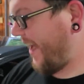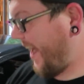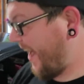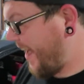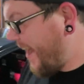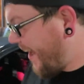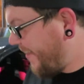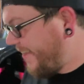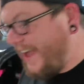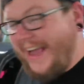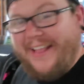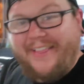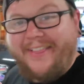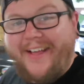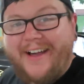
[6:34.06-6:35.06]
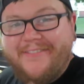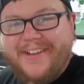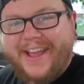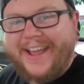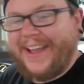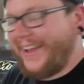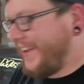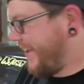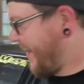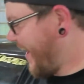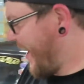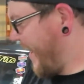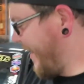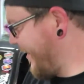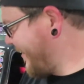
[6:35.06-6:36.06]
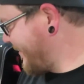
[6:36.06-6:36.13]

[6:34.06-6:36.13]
and I love it. And